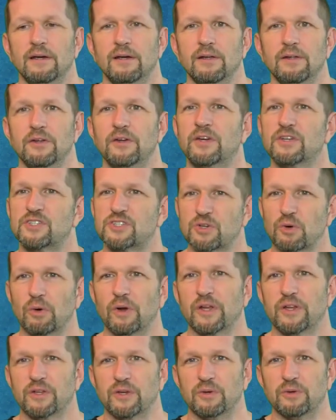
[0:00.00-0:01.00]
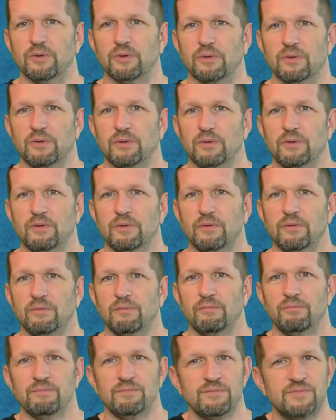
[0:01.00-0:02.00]
you could surely do
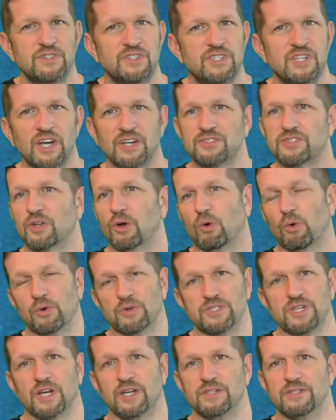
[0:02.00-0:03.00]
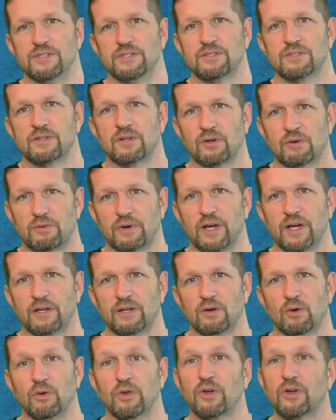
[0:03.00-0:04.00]
just the oil changes,
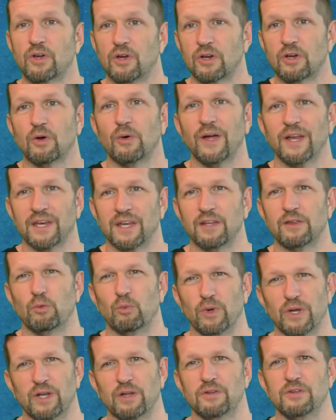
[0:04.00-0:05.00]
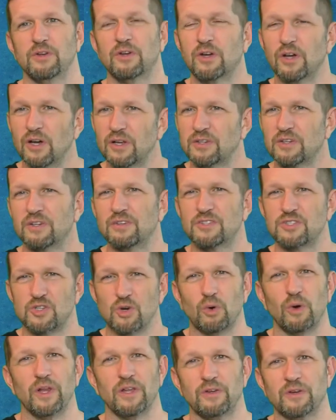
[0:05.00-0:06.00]
correct? Or you could go ahead and get the window. You could
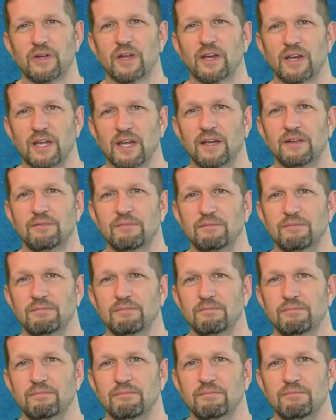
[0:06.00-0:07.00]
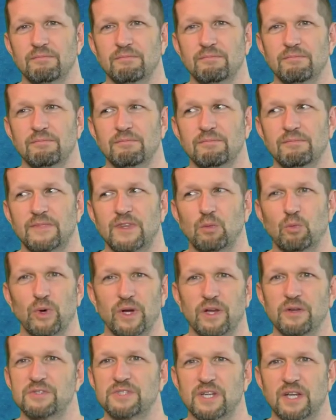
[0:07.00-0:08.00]
get the
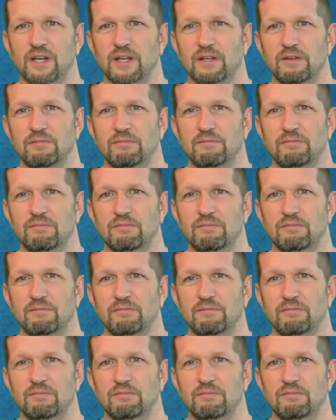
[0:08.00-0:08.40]
windows tinted.